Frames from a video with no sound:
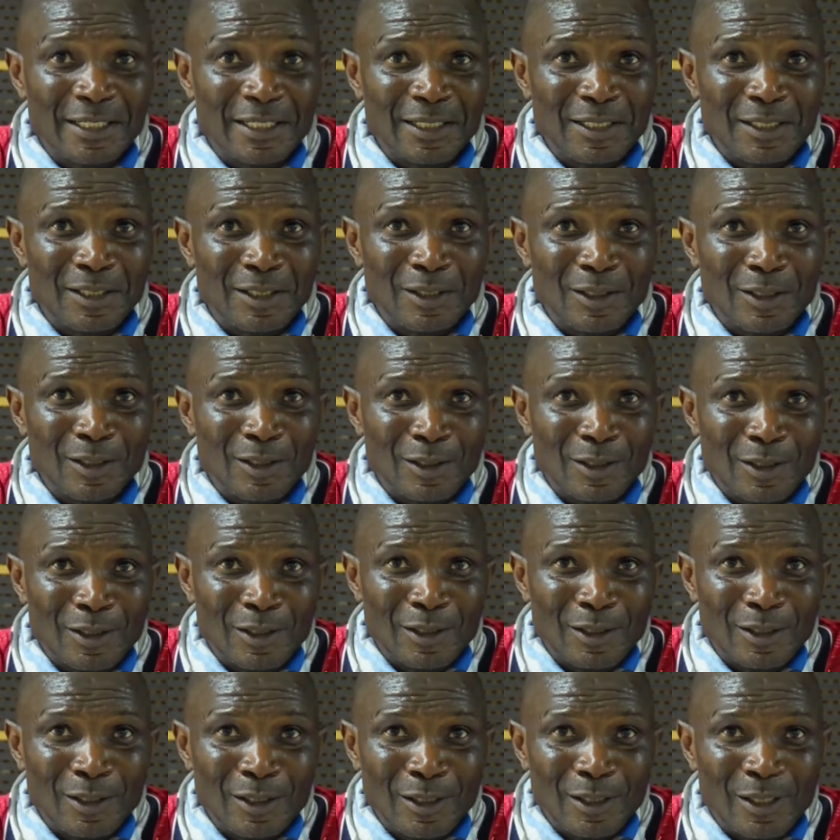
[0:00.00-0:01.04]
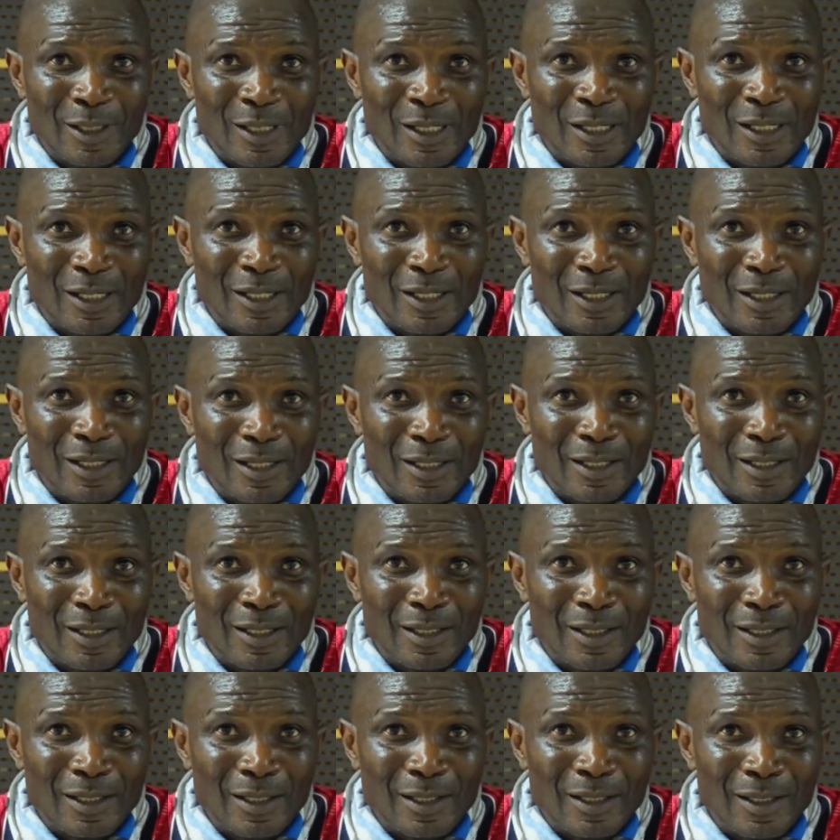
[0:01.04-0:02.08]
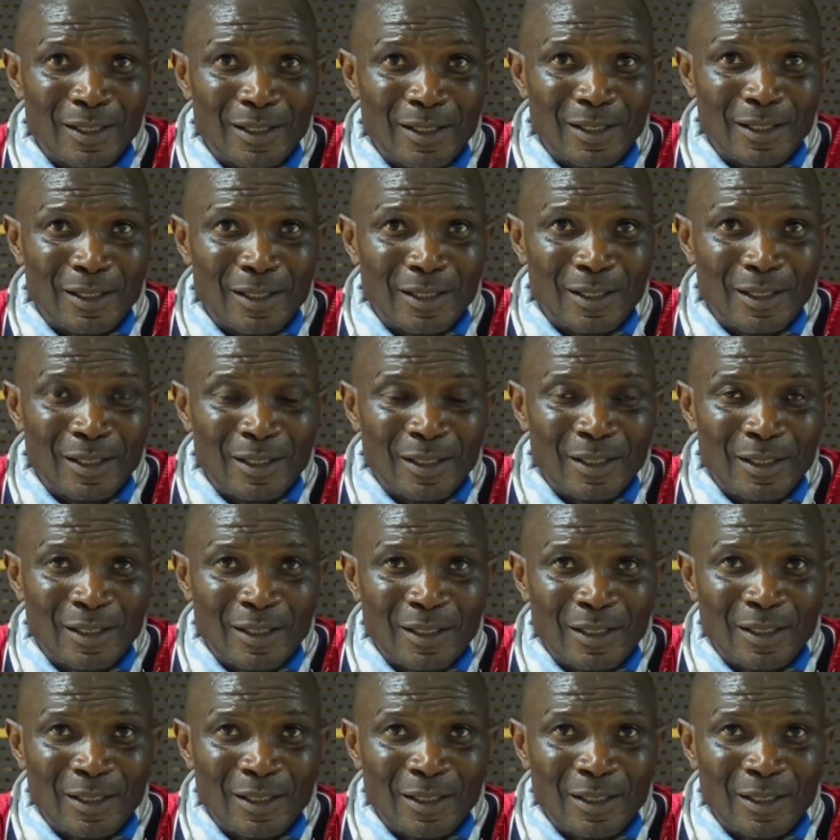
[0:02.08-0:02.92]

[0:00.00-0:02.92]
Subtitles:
(no one is talking)